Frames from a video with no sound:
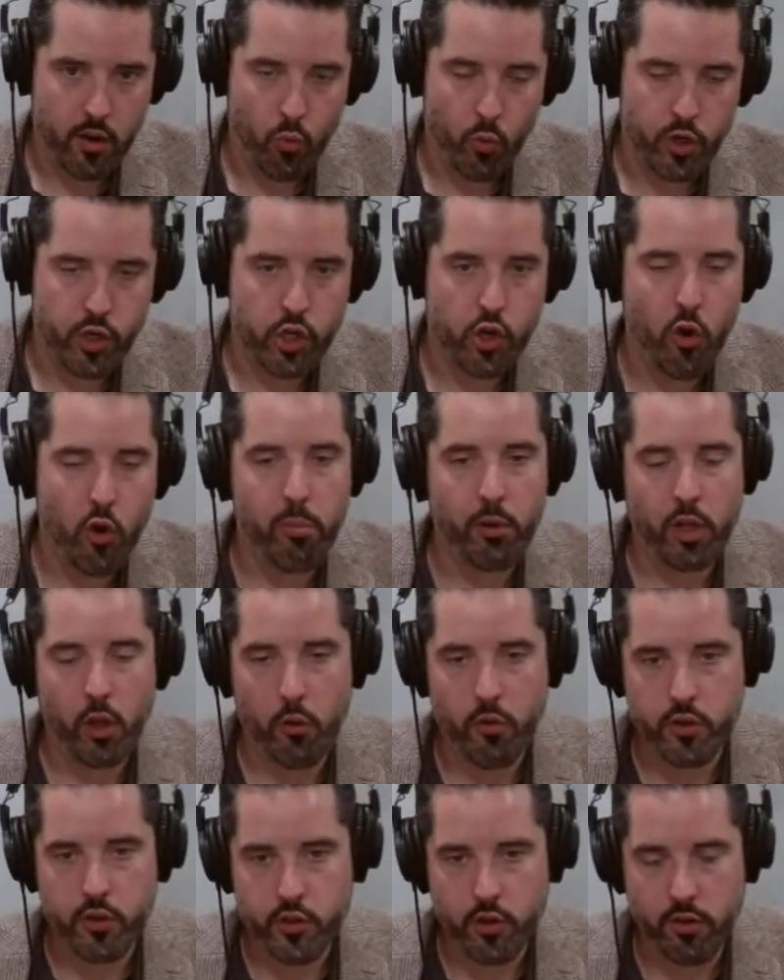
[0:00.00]
When you go
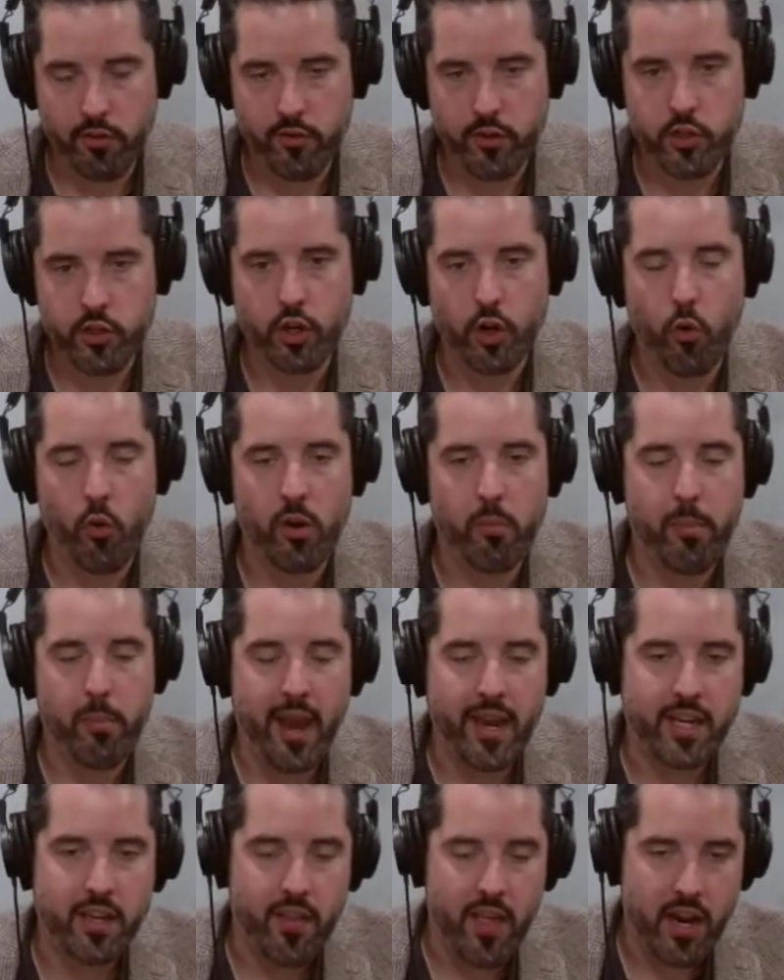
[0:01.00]
below the surface, you're going
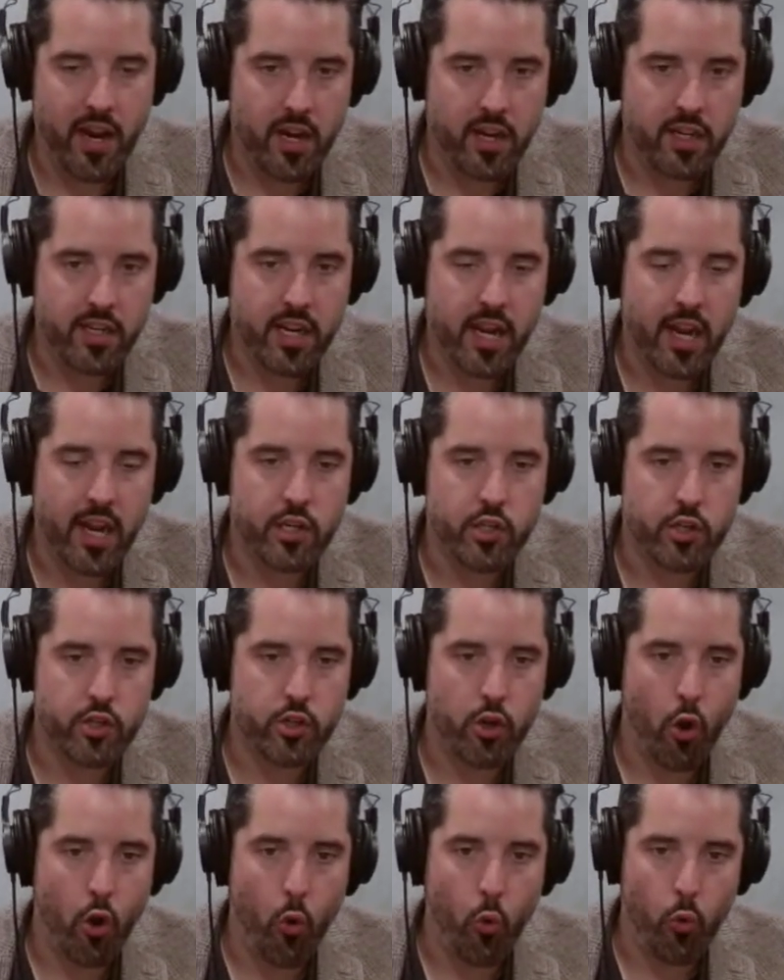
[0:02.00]
back to that unconscious
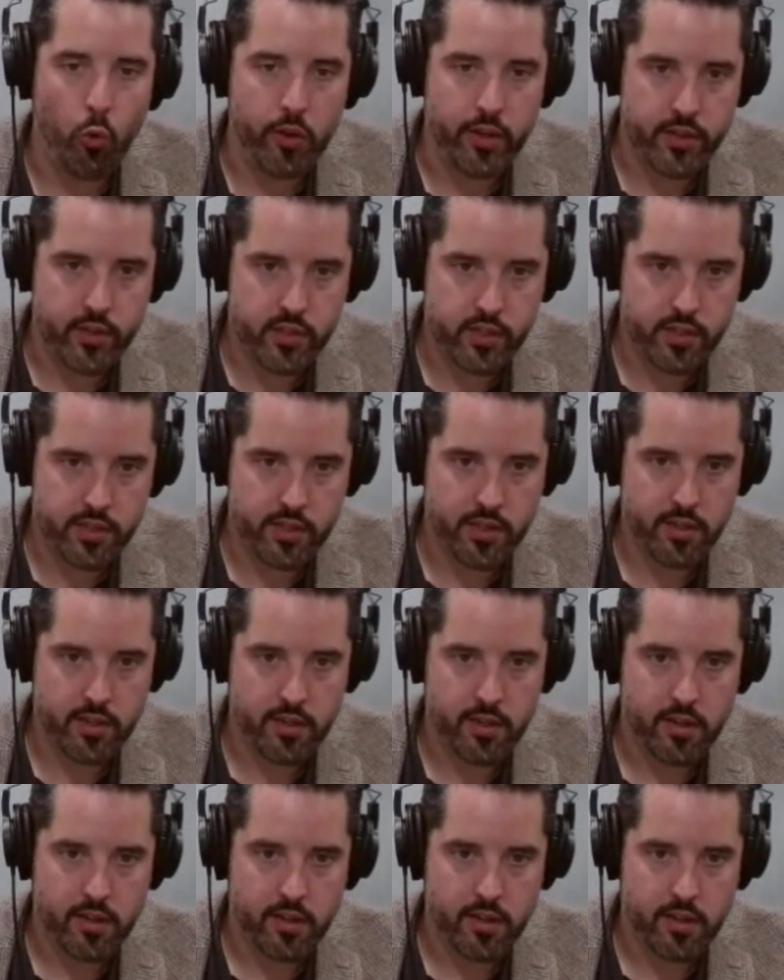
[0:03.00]
wholeness.